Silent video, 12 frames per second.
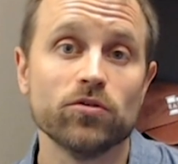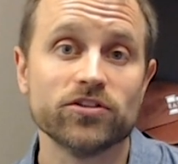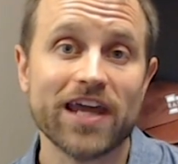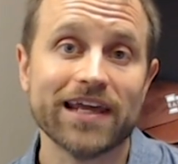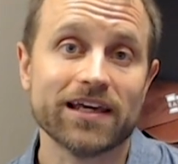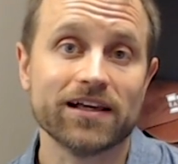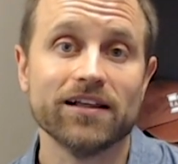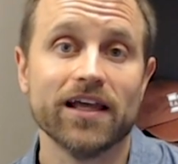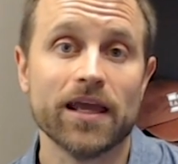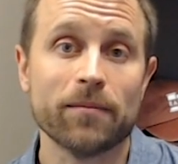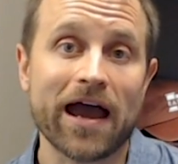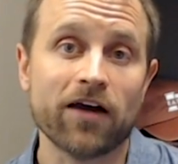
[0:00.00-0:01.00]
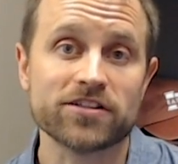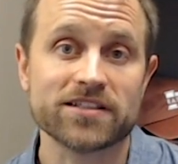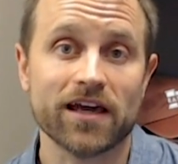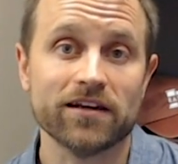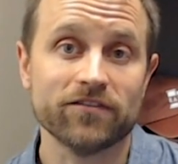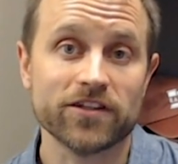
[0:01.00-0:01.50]
will take a claim
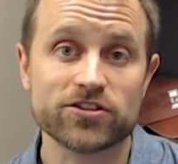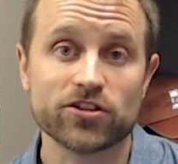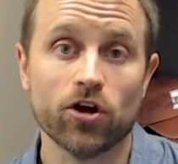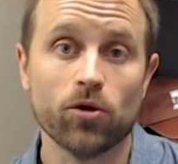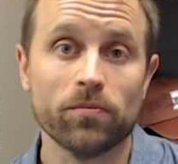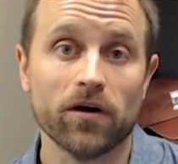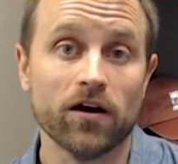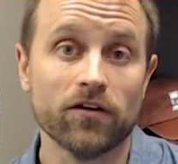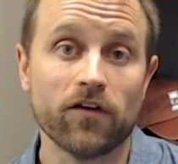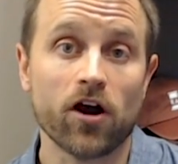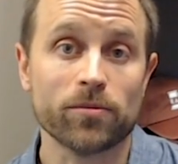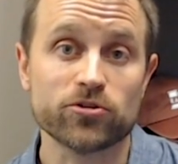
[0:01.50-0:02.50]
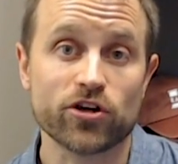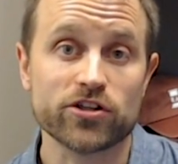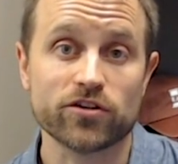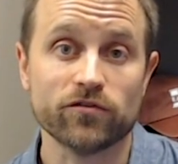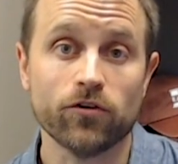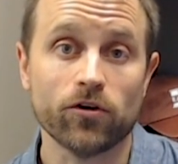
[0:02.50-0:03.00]
outside of the scope of
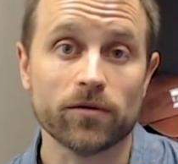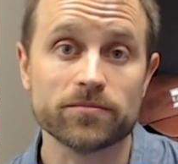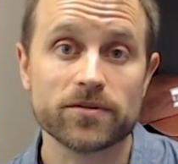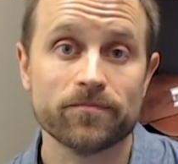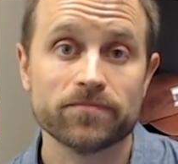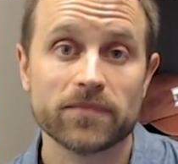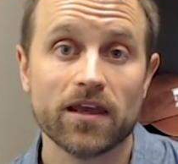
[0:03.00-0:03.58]
arbitration forums.